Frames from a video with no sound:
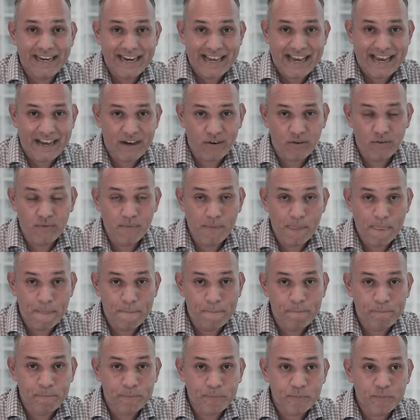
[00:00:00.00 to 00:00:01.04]
now,
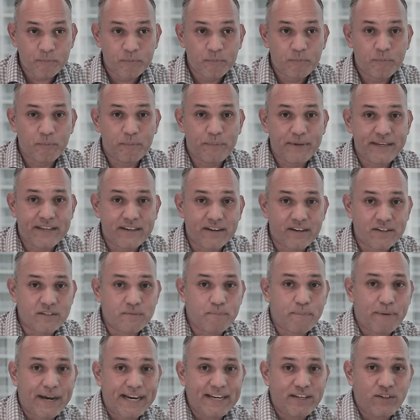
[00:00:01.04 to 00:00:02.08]

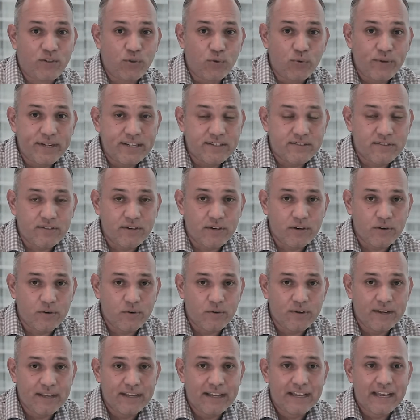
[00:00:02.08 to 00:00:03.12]
because by doing
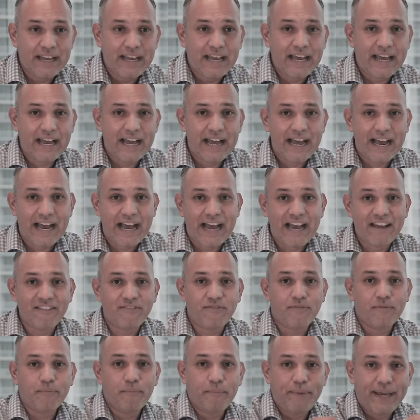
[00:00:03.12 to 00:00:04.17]
so,
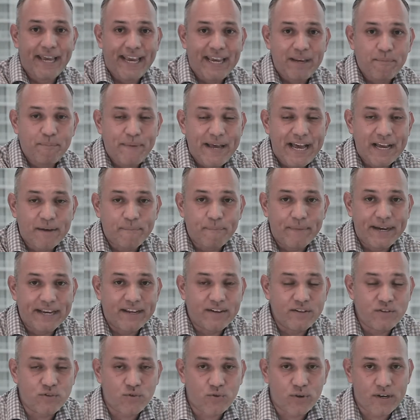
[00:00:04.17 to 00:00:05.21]
I've paid back my
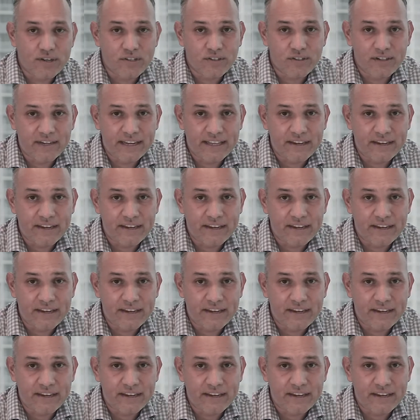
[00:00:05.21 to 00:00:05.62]
construction